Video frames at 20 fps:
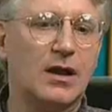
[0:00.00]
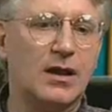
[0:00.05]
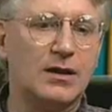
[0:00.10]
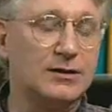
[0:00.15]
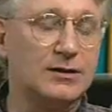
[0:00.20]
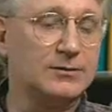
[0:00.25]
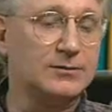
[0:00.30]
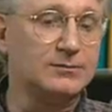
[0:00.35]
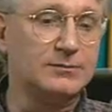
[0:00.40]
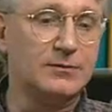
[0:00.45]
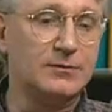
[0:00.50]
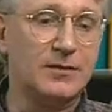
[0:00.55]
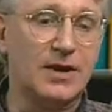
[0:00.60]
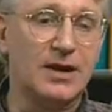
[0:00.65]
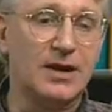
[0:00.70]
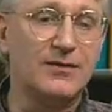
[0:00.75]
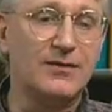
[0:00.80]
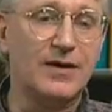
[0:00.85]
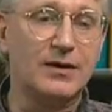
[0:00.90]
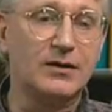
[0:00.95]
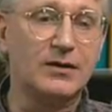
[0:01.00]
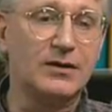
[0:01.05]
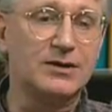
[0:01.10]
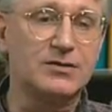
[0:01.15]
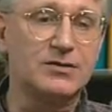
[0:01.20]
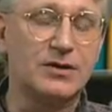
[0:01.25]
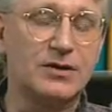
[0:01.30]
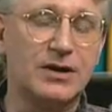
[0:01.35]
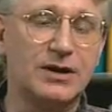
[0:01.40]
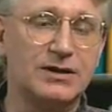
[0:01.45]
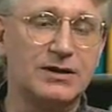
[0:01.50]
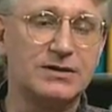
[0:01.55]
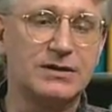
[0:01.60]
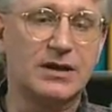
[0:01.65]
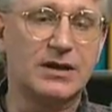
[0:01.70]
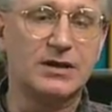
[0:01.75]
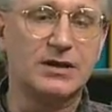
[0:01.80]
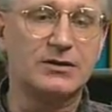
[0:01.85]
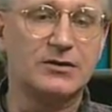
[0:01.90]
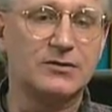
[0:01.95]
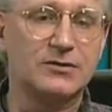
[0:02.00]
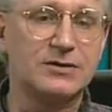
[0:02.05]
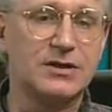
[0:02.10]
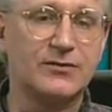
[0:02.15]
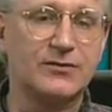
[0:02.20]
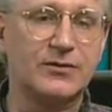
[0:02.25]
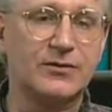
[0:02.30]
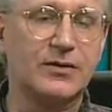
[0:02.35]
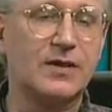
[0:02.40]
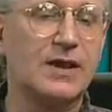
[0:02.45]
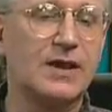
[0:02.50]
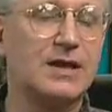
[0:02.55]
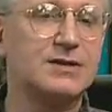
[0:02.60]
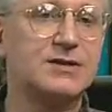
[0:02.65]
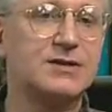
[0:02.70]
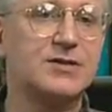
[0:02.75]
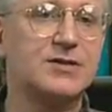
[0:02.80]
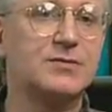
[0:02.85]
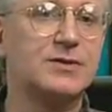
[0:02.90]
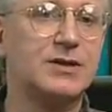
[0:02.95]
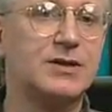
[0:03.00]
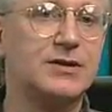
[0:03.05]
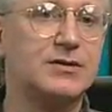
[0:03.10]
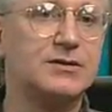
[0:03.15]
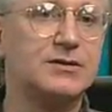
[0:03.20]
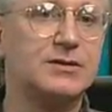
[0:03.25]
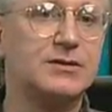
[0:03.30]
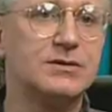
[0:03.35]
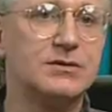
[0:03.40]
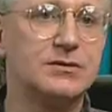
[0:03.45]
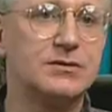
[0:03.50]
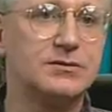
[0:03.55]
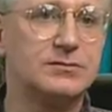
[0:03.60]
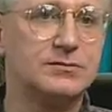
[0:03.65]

I've had cluster headaches diagnosed now for the last 3 years.